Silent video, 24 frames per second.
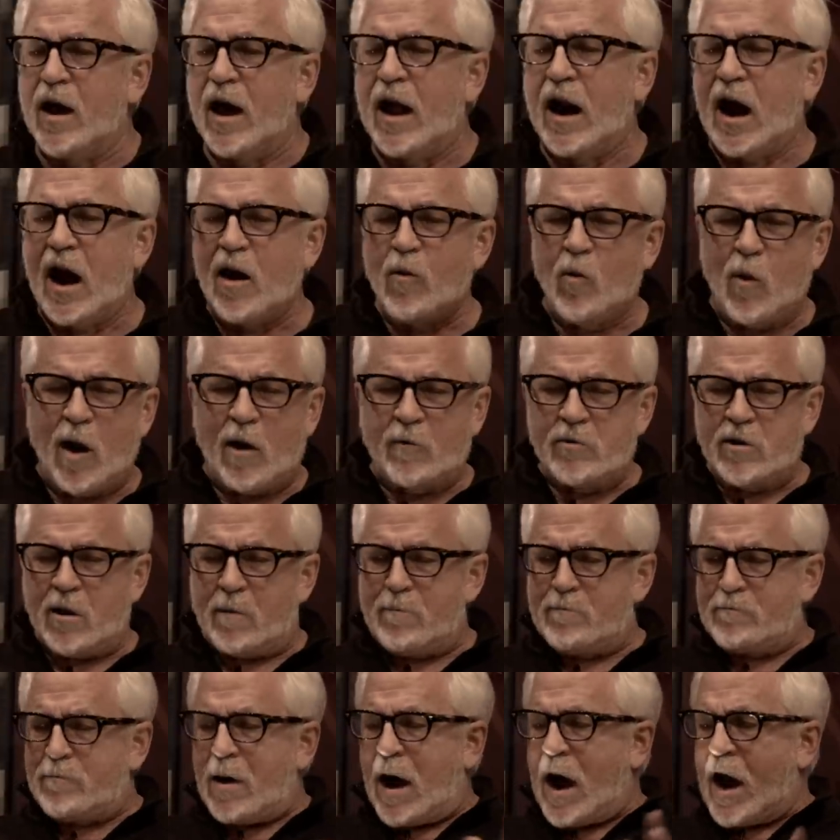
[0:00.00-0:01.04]
and I wound
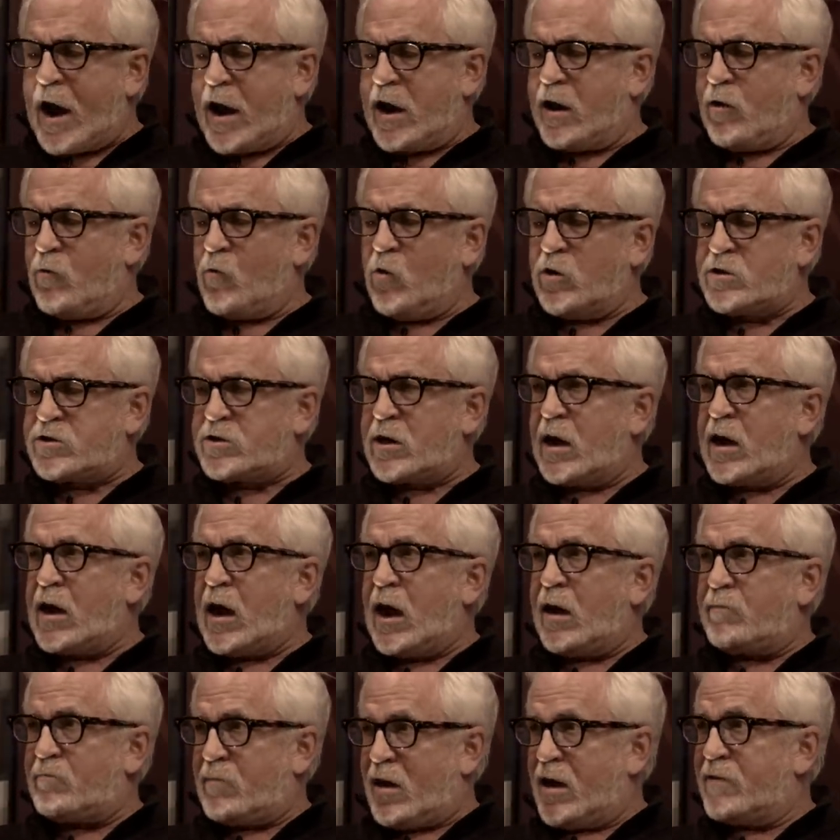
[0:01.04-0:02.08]
up buying once I
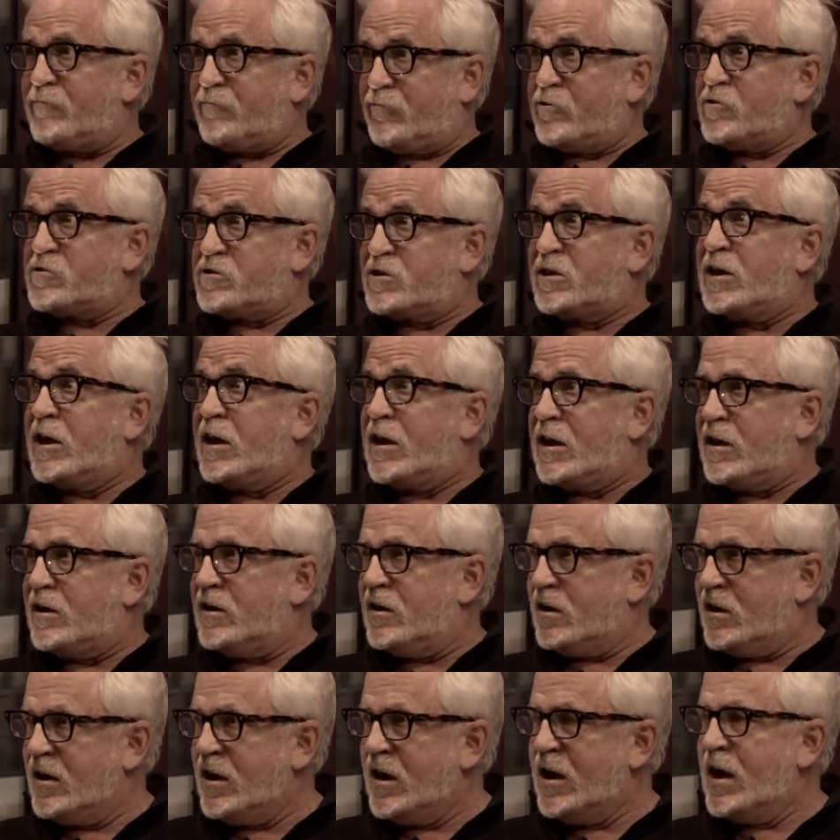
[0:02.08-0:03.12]
got my first
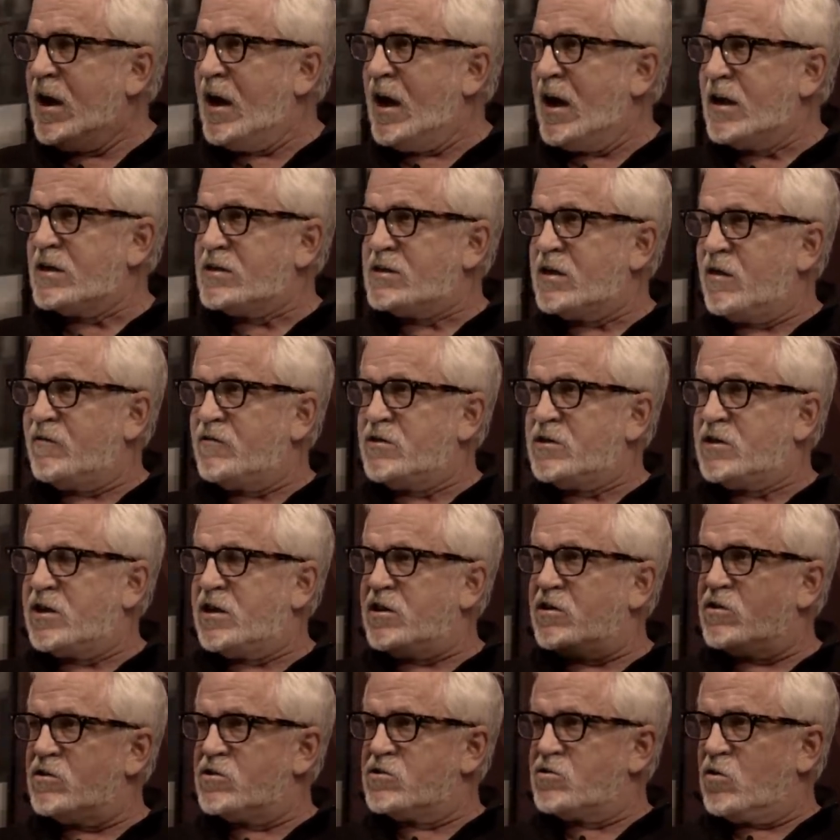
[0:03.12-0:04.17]
gig at
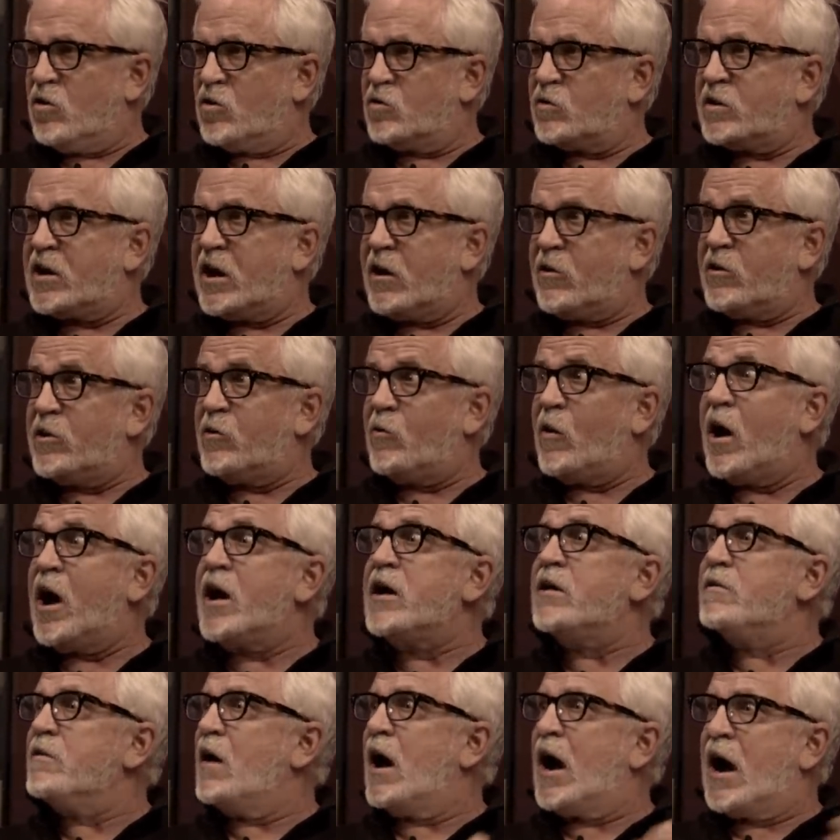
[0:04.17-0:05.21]
17 years old with Gary
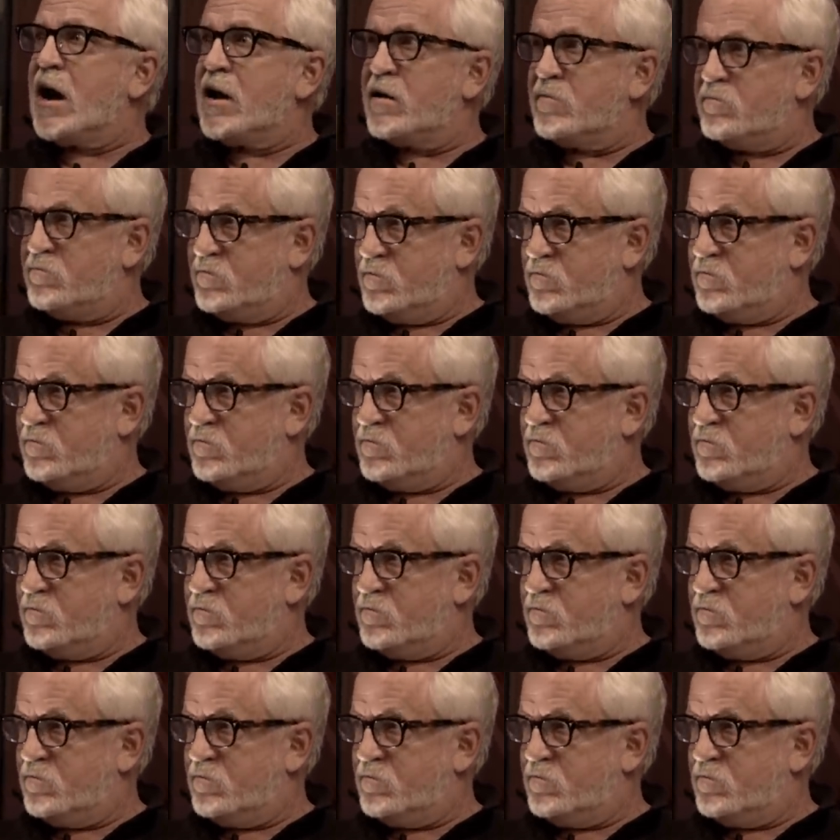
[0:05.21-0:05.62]
Wright. I